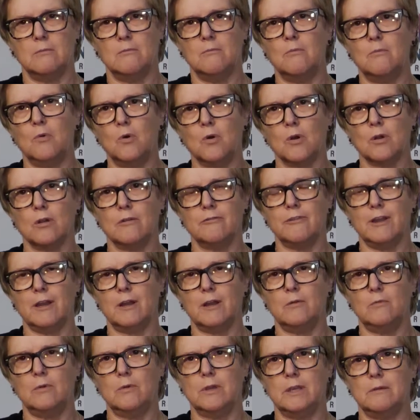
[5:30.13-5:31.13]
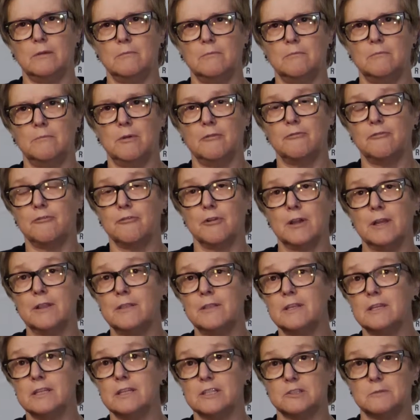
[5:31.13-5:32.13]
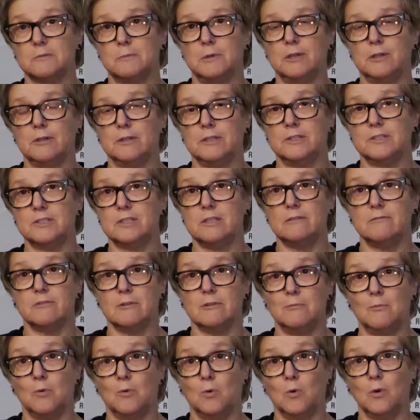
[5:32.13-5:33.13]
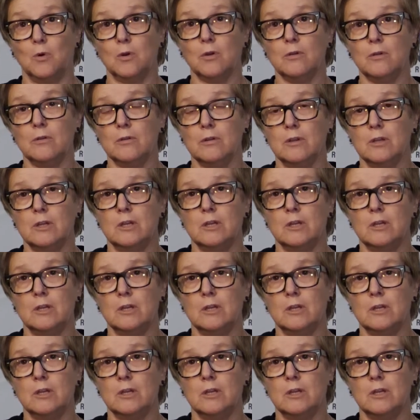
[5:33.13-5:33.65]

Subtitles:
more of how we befriend the experience even more.